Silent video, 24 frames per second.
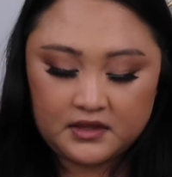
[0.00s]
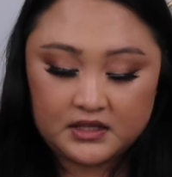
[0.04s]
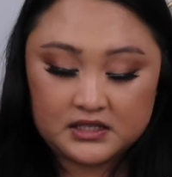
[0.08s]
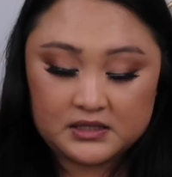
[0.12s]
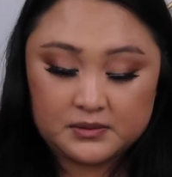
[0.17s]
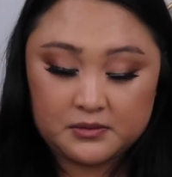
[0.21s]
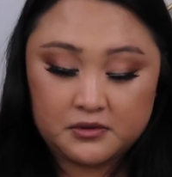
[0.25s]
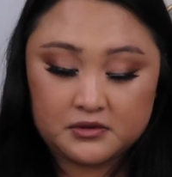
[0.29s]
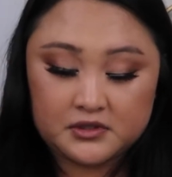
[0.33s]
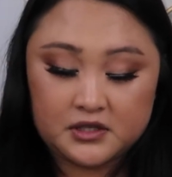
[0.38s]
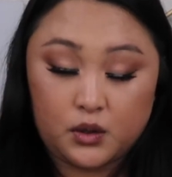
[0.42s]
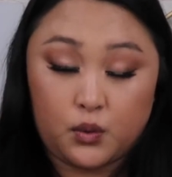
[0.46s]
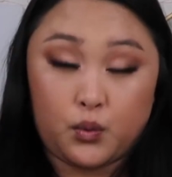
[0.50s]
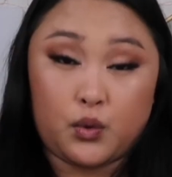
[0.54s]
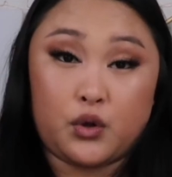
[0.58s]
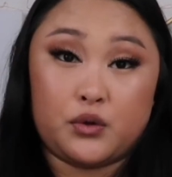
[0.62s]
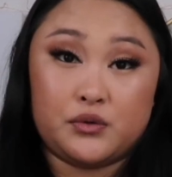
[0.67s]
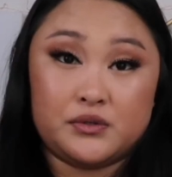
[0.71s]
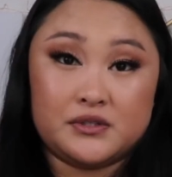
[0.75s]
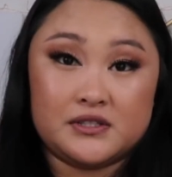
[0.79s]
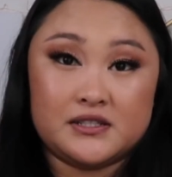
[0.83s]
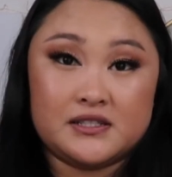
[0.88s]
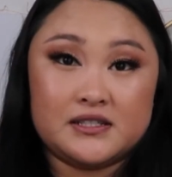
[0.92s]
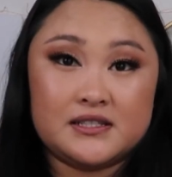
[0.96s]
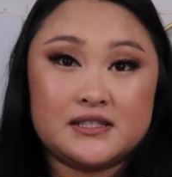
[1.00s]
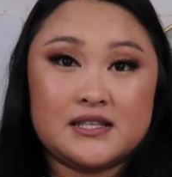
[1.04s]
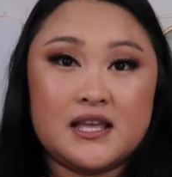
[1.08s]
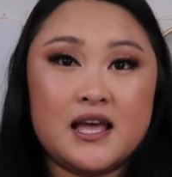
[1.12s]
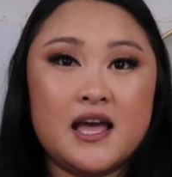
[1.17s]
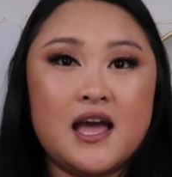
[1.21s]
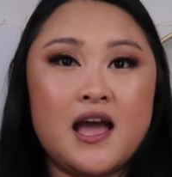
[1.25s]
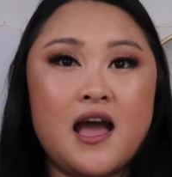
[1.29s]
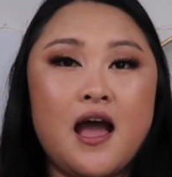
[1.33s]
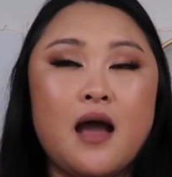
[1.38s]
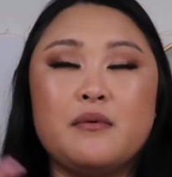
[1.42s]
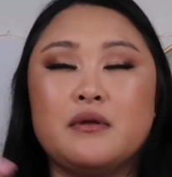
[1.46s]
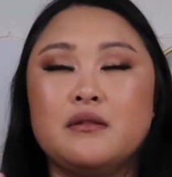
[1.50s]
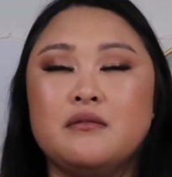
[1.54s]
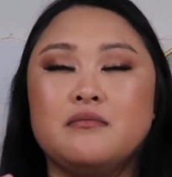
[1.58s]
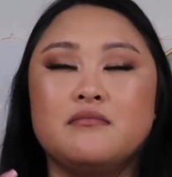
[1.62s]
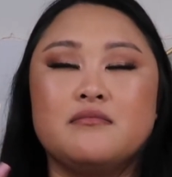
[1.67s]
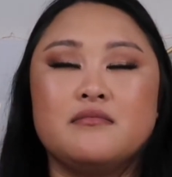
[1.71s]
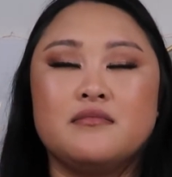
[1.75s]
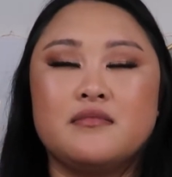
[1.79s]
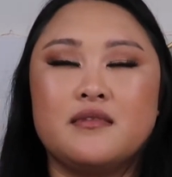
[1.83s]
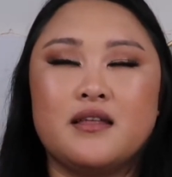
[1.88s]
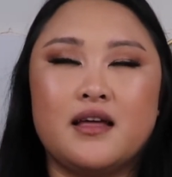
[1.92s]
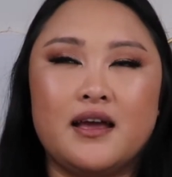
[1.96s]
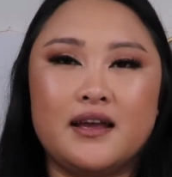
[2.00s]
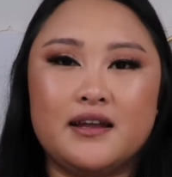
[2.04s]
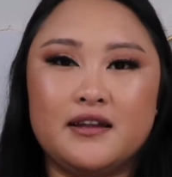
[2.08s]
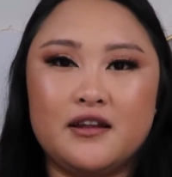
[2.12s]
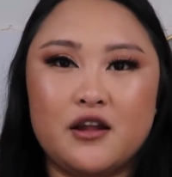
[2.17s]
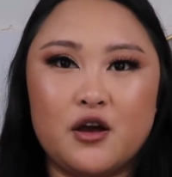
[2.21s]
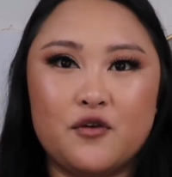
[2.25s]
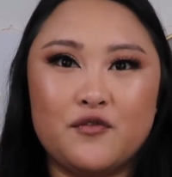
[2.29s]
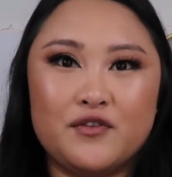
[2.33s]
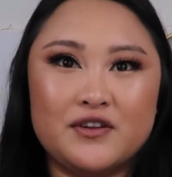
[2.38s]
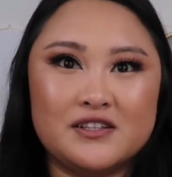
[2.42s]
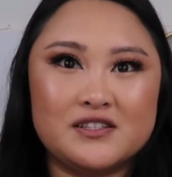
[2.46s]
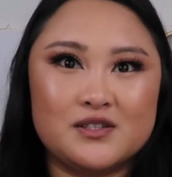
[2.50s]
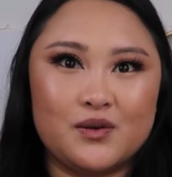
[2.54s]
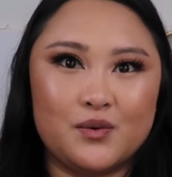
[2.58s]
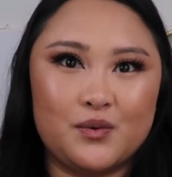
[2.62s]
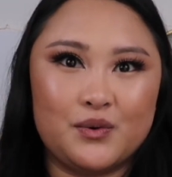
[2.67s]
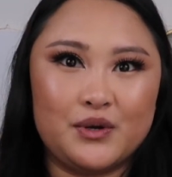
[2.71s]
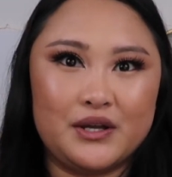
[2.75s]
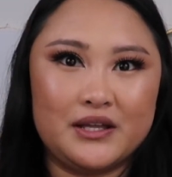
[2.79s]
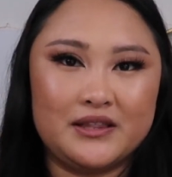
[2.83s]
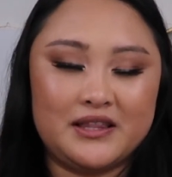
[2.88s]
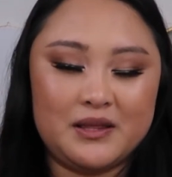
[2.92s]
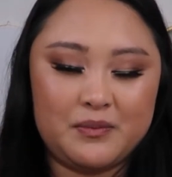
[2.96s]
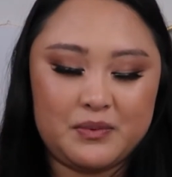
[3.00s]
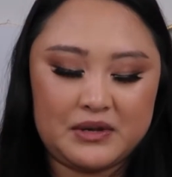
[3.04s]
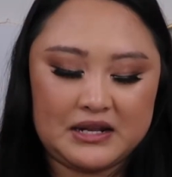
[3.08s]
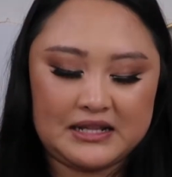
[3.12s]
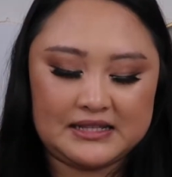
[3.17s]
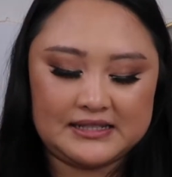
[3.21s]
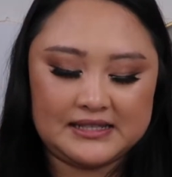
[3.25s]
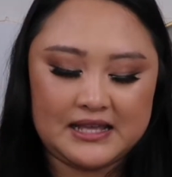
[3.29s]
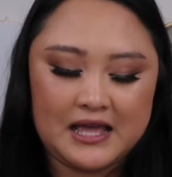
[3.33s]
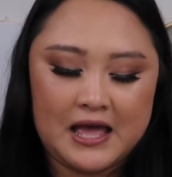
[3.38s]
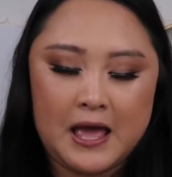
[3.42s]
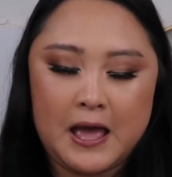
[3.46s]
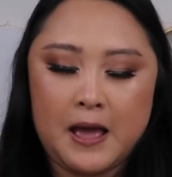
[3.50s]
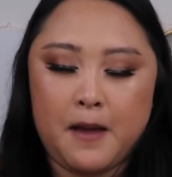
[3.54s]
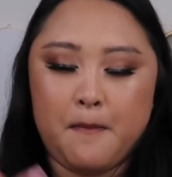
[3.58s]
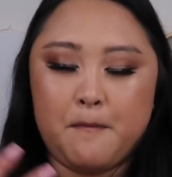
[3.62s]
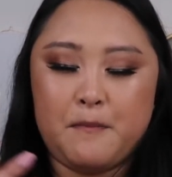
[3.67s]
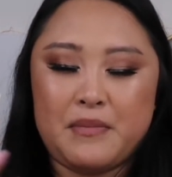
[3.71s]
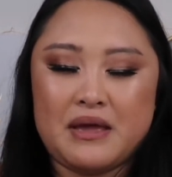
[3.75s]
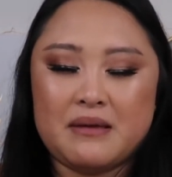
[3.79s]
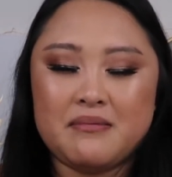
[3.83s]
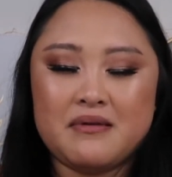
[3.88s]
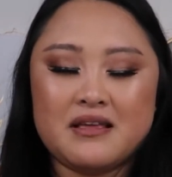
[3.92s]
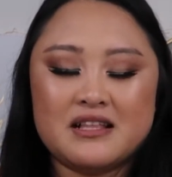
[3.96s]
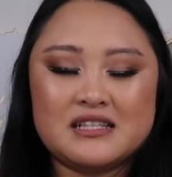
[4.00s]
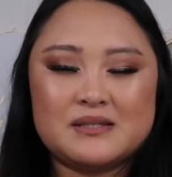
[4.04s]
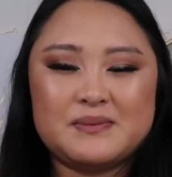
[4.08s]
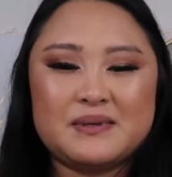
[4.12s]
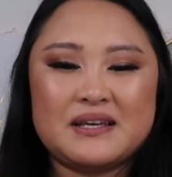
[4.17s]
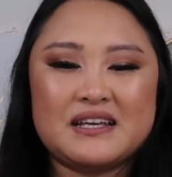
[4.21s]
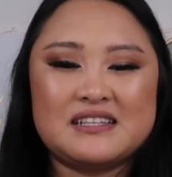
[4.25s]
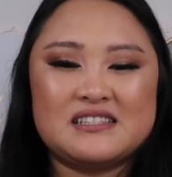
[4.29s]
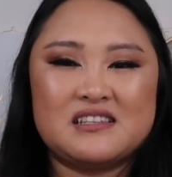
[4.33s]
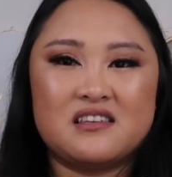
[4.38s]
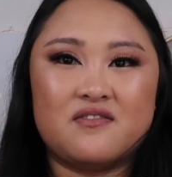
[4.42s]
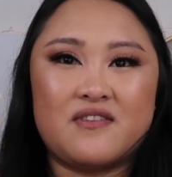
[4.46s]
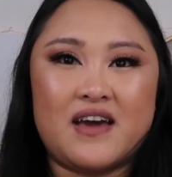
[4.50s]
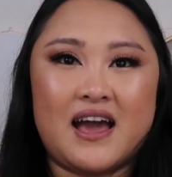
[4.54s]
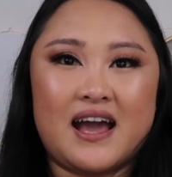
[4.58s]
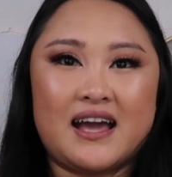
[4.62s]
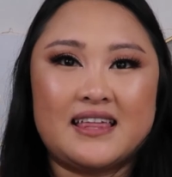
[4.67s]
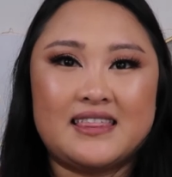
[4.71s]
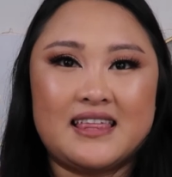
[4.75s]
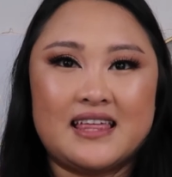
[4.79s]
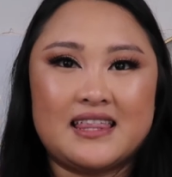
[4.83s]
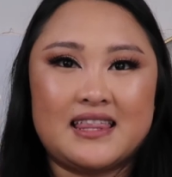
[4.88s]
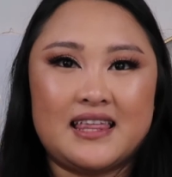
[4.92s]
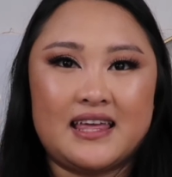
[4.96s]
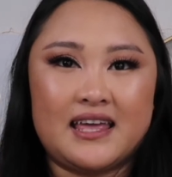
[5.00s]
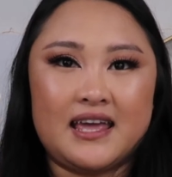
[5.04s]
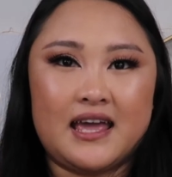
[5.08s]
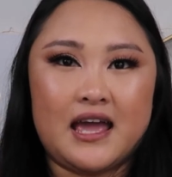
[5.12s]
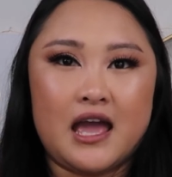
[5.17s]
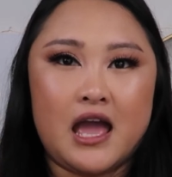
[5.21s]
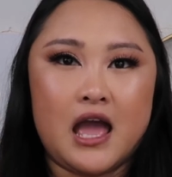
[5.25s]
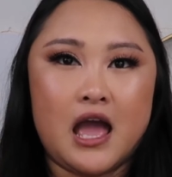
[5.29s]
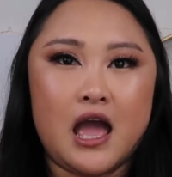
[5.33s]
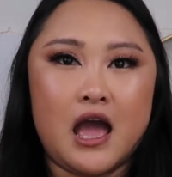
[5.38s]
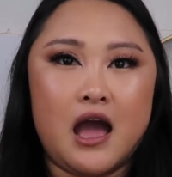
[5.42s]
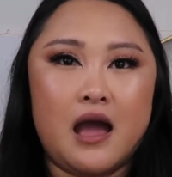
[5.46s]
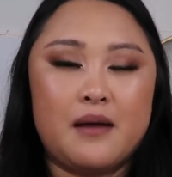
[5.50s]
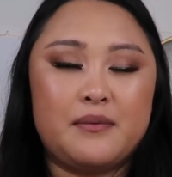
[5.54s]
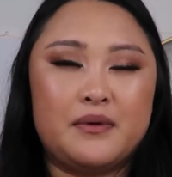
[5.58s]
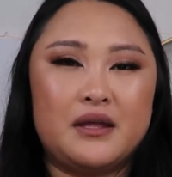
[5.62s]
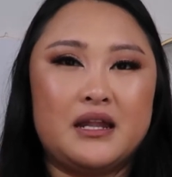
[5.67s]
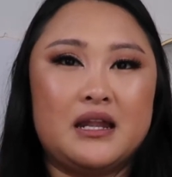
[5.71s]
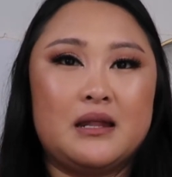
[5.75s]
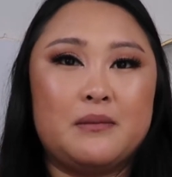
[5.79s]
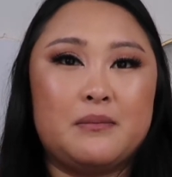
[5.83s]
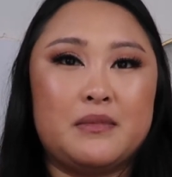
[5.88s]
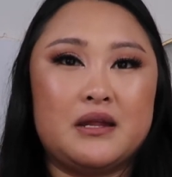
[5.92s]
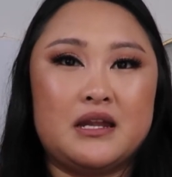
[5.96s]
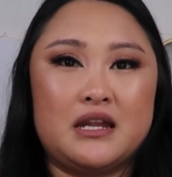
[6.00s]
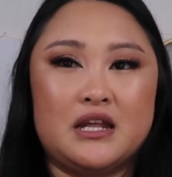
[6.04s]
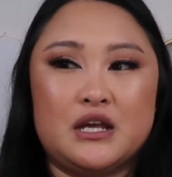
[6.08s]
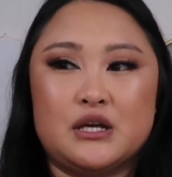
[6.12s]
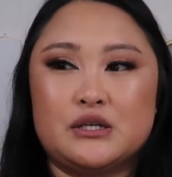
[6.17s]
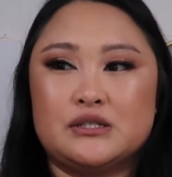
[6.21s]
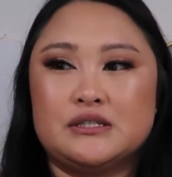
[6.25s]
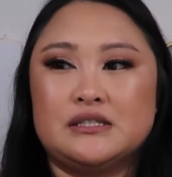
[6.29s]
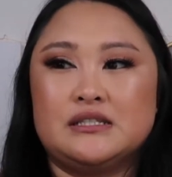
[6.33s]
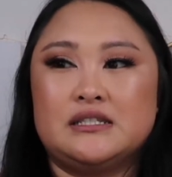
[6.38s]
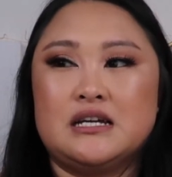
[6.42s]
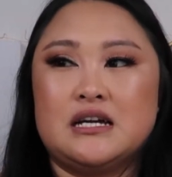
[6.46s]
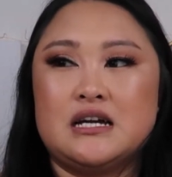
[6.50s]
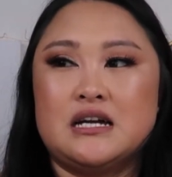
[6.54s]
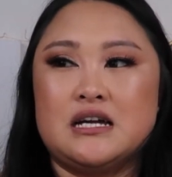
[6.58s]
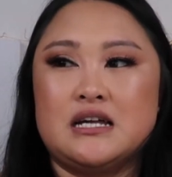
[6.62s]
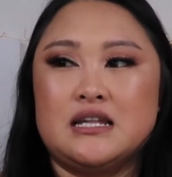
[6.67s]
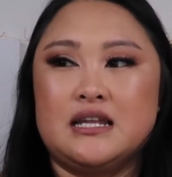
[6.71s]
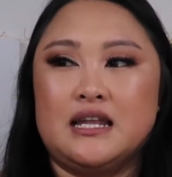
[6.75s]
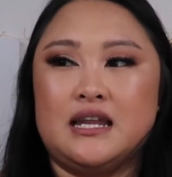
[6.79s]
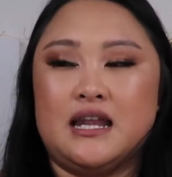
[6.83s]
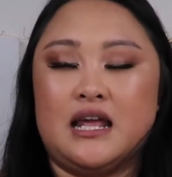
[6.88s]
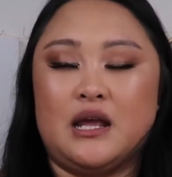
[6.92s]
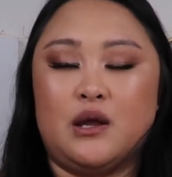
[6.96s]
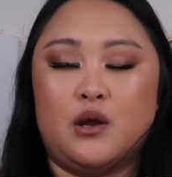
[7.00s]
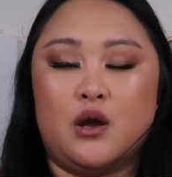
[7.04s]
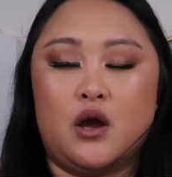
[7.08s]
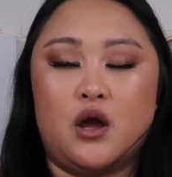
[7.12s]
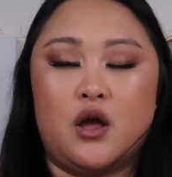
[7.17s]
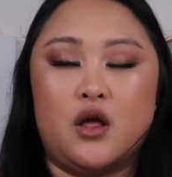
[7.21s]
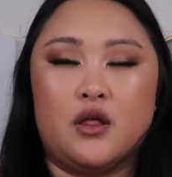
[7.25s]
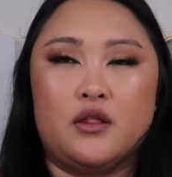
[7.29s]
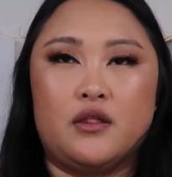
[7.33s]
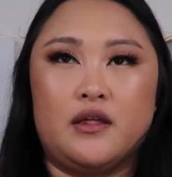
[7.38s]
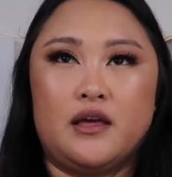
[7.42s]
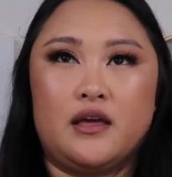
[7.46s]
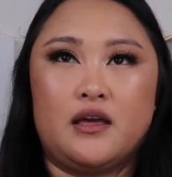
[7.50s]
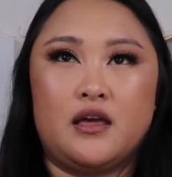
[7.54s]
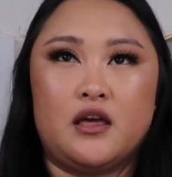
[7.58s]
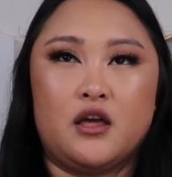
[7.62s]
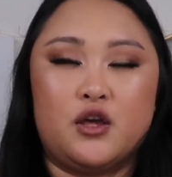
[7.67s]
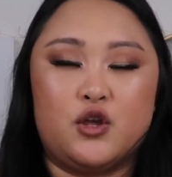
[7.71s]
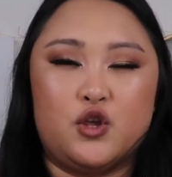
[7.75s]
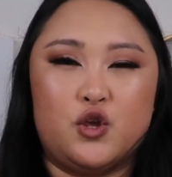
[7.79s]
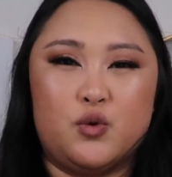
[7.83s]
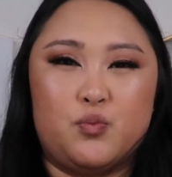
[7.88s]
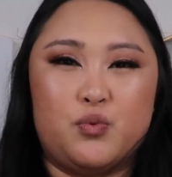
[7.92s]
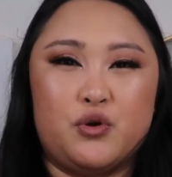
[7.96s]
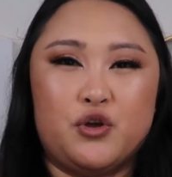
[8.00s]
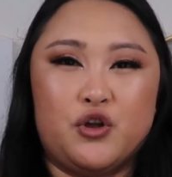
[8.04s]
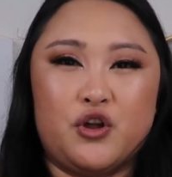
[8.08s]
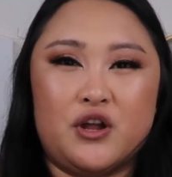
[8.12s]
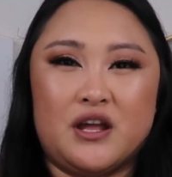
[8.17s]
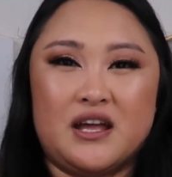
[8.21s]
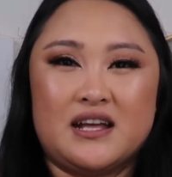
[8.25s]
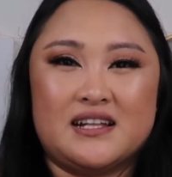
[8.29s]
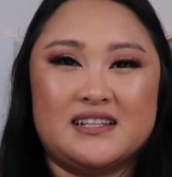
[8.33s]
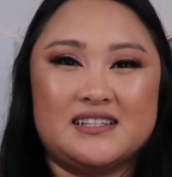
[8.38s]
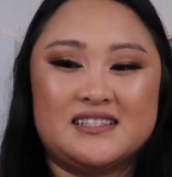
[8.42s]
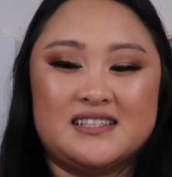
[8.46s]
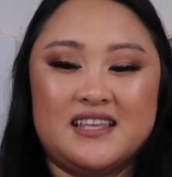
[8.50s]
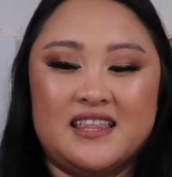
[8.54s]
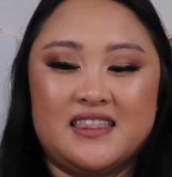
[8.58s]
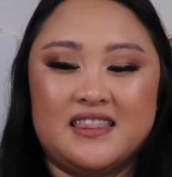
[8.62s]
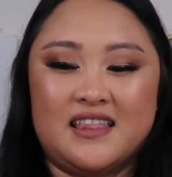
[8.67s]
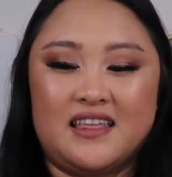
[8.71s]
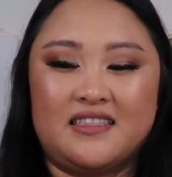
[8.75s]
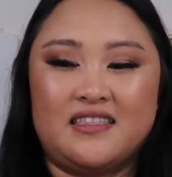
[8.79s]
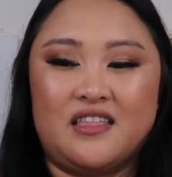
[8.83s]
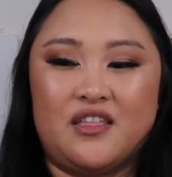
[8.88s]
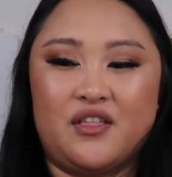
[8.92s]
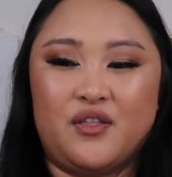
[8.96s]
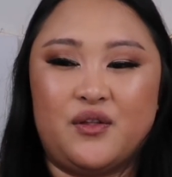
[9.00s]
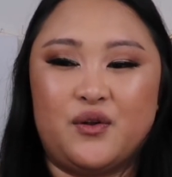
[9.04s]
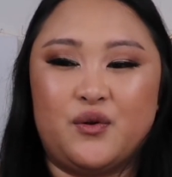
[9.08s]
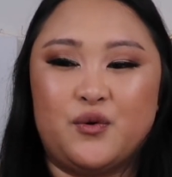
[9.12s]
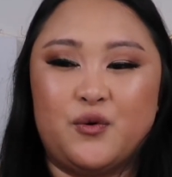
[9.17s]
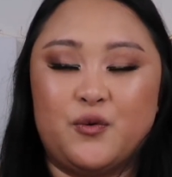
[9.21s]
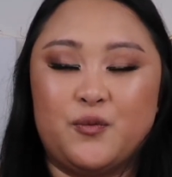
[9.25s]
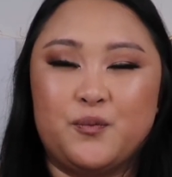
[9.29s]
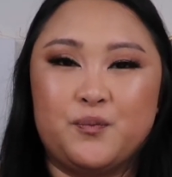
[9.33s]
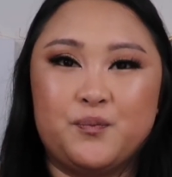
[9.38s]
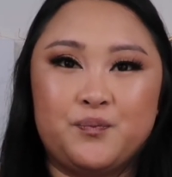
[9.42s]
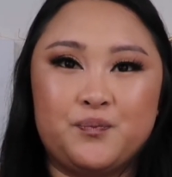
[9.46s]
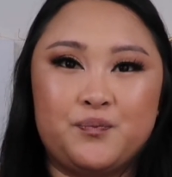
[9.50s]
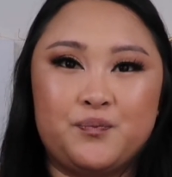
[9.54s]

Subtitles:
smells like roses. I mean, I know that it's oily, but maybe it's because of the fact that like I'm getting my nails done, and you put your hands in like the little